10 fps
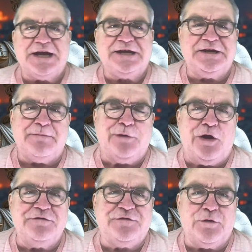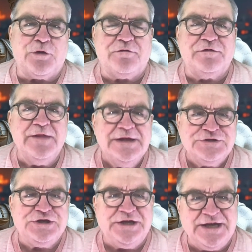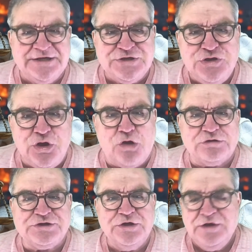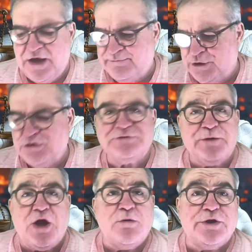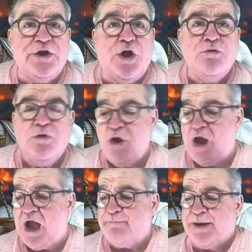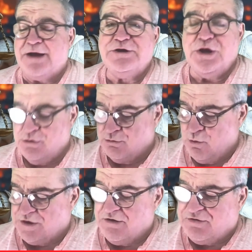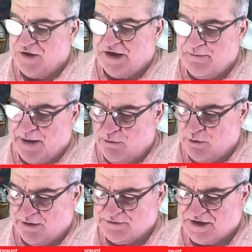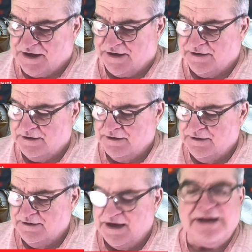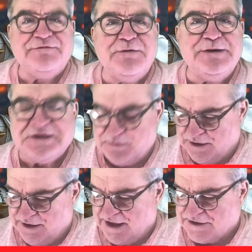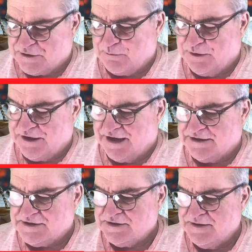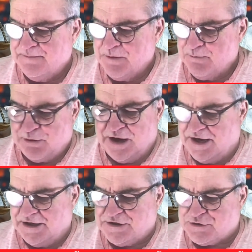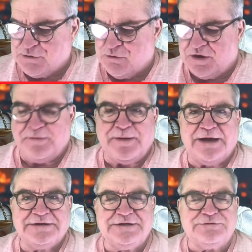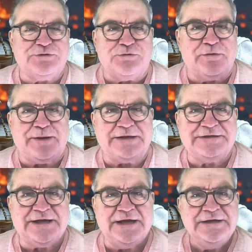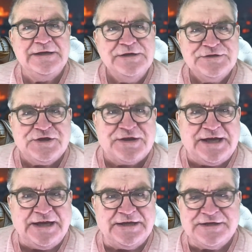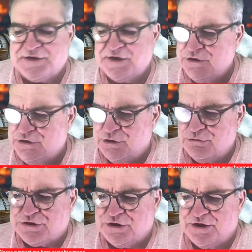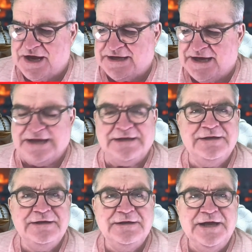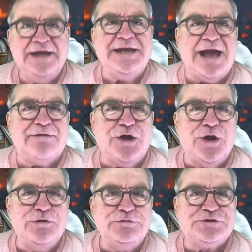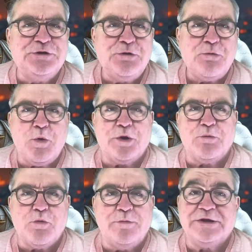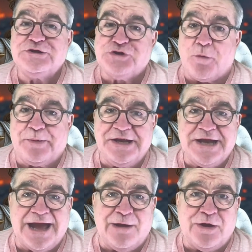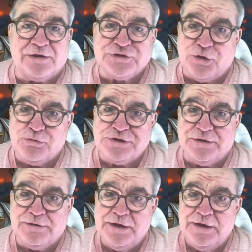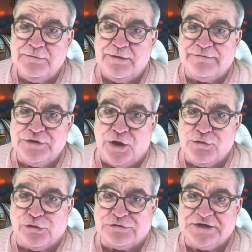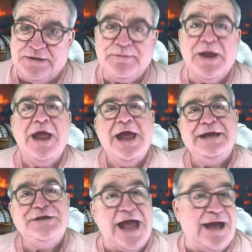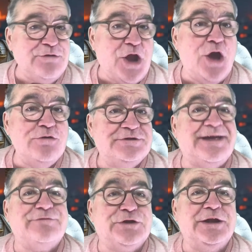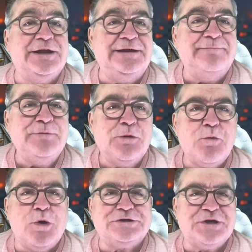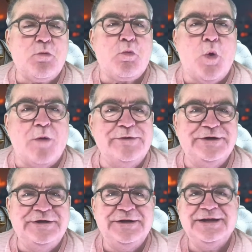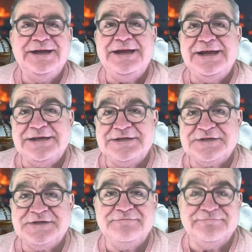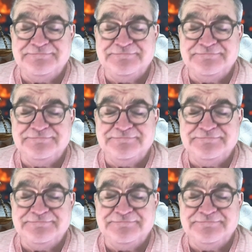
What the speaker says: taken a blindfold off. She is not amused. But I want to know about you. What do you think about what I'm saying? And have you missed me the last couple of days? Plenty to talk about today. Sir Keir's U-turn again. He now knows what a woman... Stop it now. I told you. We're having no gossip. He now knows, evidently, what a woman is.